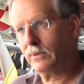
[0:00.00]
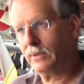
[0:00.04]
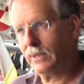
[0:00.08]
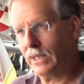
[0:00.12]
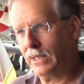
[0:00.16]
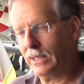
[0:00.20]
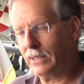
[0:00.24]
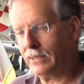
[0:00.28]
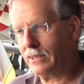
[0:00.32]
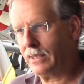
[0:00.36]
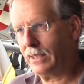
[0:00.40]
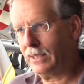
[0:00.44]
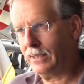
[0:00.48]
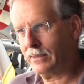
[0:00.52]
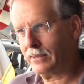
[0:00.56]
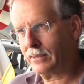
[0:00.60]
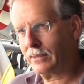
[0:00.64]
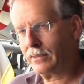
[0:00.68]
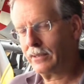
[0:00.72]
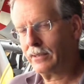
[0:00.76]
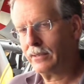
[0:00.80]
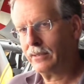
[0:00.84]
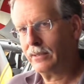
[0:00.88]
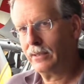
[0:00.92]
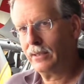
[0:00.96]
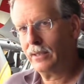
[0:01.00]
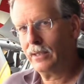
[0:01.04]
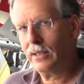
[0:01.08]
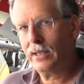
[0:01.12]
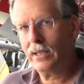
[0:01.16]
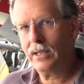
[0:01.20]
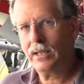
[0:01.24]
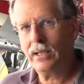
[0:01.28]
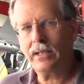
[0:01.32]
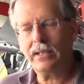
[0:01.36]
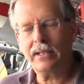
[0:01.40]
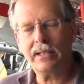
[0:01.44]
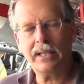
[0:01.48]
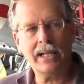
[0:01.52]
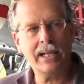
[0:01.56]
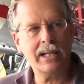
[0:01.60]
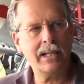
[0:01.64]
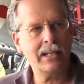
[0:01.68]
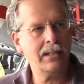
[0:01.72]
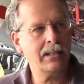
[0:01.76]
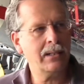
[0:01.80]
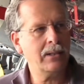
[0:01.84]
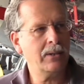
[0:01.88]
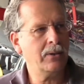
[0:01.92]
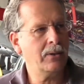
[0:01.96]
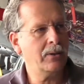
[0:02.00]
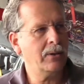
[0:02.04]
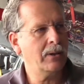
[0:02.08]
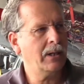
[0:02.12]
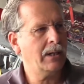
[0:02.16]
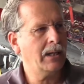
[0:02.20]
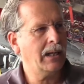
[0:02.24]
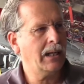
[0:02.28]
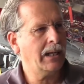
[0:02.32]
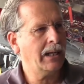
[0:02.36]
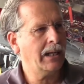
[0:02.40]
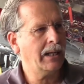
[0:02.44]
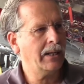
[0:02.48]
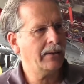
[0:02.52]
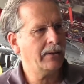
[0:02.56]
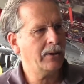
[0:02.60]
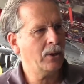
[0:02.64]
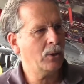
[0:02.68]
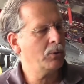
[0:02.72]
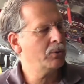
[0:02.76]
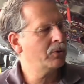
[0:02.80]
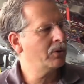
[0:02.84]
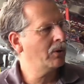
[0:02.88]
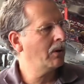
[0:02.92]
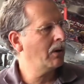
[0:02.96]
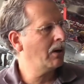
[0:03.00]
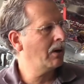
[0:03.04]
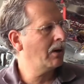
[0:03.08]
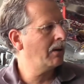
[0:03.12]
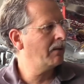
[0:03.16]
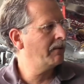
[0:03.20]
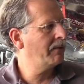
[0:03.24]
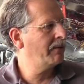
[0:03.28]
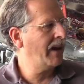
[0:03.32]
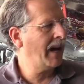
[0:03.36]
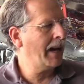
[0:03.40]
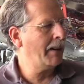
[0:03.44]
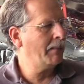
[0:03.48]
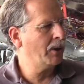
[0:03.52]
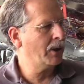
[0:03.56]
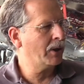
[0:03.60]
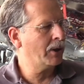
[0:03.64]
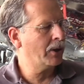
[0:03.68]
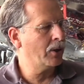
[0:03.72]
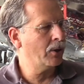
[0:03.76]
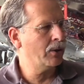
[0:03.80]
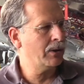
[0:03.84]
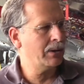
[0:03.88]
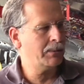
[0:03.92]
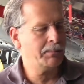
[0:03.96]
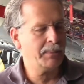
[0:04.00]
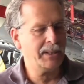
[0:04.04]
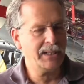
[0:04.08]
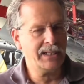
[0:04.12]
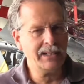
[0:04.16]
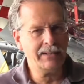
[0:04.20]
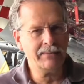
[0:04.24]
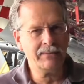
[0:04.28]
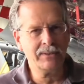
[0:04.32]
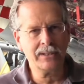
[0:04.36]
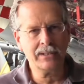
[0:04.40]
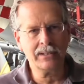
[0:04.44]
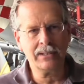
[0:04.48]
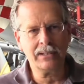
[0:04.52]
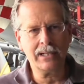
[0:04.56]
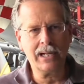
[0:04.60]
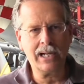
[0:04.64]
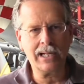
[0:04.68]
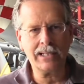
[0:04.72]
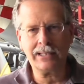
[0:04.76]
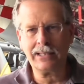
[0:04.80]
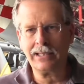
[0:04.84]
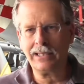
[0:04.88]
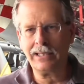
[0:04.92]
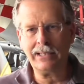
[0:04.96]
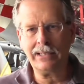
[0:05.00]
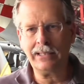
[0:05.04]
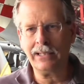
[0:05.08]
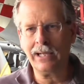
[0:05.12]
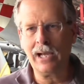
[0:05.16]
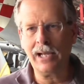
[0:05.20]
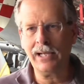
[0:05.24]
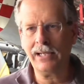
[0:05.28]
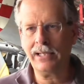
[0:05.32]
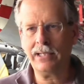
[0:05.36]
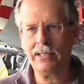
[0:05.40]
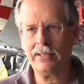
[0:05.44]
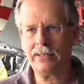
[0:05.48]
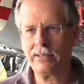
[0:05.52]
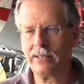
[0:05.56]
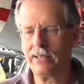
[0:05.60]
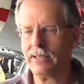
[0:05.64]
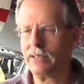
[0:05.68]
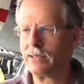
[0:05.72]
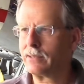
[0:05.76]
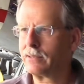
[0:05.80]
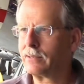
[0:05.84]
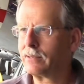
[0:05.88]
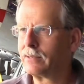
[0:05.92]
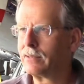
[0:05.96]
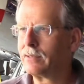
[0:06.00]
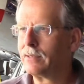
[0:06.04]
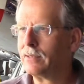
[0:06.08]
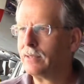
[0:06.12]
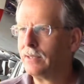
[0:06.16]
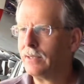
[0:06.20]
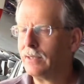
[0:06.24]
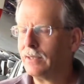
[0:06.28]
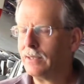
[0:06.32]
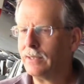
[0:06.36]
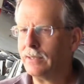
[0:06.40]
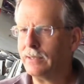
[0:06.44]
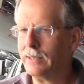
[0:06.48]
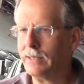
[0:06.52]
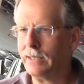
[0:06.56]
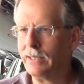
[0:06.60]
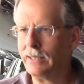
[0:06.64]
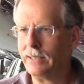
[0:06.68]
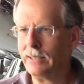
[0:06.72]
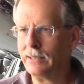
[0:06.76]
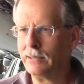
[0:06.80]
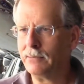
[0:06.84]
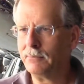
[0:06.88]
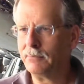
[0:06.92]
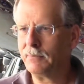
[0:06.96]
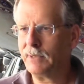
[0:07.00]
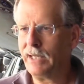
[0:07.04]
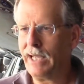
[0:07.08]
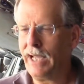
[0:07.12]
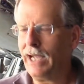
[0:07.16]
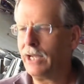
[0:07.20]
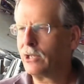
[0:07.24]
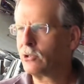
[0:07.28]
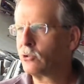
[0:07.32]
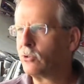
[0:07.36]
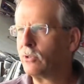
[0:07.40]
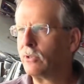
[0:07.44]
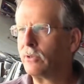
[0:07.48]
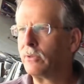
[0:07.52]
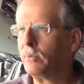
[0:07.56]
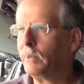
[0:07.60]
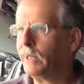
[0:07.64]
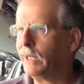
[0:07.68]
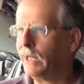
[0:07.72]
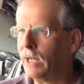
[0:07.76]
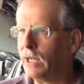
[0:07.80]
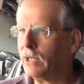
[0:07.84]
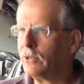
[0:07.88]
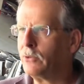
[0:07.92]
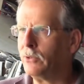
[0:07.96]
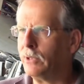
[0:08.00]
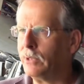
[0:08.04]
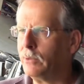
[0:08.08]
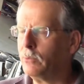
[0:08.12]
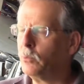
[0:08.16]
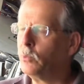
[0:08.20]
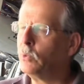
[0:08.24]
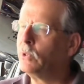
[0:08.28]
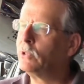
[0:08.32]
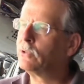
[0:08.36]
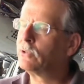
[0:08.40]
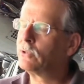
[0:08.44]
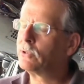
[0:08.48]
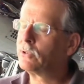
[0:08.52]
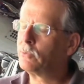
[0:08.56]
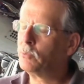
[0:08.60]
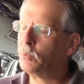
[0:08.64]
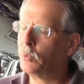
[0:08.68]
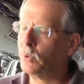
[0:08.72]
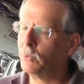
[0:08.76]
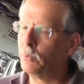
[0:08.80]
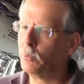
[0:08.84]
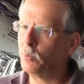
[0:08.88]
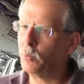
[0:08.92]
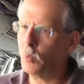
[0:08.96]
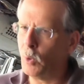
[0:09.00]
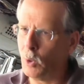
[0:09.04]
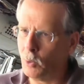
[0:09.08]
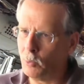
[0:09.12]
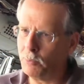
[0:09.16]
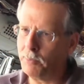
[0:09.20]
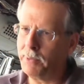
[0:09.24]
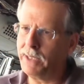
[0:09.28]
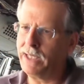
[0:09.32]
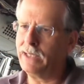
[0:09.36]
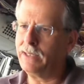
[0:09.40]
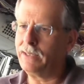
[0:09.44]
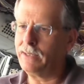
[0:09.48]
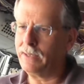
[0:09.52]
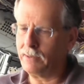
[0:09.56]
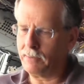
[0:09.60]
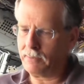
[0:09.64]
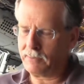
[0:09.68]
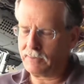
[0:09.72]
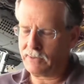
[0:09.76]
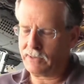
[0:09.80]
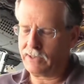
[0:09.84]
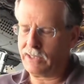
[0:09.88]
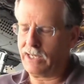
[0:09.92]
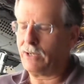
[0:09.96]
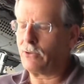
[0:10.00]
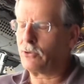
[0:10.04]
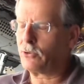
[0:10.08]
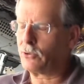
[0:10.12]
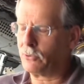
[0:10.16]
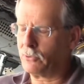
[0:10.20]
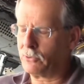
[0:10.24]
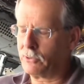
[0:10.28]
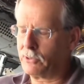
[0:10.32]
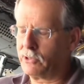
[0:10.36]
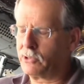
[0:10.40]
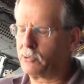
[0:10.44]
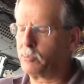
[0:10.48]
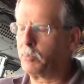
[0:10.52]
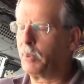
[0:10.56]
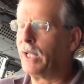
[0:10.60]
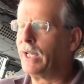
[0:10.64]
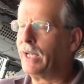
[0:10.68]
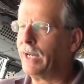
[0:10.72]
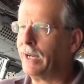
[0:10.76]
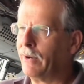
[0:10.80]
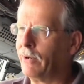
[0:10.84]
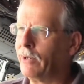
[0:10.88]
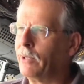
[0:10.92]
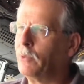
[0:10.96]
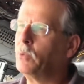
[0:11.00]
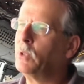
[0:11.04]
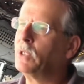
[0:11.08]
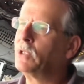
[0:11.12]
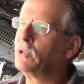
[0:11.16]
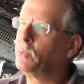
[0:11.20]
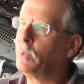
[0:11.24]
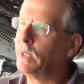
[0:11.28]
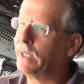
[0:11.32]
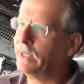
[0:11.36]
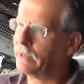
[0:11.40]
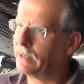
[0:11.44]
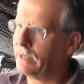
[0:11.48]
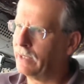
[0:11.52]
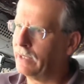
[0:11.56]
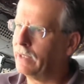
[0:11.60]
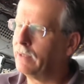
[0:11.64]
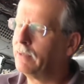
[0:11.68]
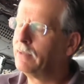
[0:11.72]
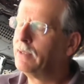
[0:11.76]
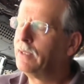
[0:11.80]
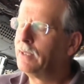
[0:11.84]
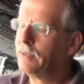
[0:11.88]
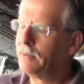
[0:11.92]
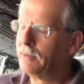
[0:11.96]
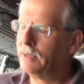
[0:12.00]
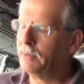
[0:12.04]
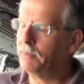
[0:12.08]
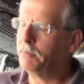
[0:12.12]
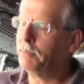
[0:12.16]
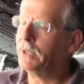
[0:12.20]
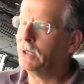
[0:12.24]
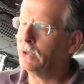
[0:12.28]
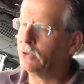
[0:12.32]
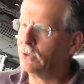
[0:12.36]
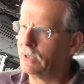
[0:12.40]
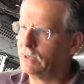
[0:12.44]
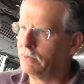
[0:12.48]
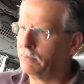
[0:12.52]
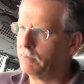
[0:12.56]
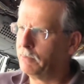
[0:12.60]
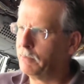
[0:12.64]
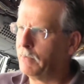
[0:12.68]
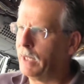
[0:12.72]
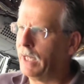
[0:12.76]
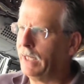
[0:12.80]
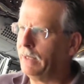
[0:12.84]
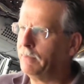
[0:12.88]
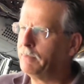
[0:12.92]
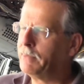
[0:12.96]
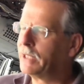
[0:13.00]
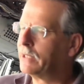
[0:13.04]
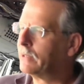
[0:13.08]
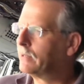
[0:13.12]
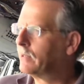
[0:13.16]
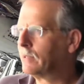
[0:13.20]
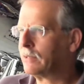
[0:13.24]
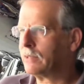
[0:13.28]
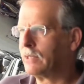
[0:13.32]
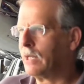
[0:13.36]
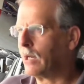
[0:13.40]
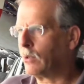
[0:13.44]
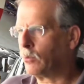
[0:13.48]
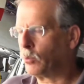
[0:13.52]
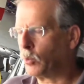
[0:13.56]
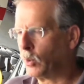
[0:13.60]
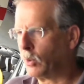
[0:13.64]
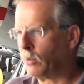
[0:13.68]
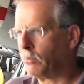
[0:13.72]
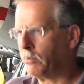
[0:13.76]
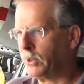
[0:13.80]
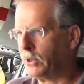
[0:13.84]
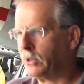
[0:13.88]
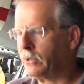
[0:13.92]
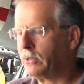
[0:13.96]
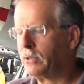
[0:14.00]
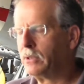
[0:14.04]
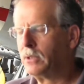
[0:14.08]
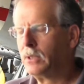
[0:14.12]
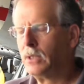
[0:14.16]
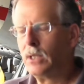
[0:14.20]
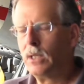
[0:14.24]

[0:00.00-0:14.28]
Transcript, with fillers: that exist. Wow. Then uh, those are all fabric coated, but even the 1996 um, Extra 300, which will, won't be in the central display area once we get the, the building made because it's not a warbird,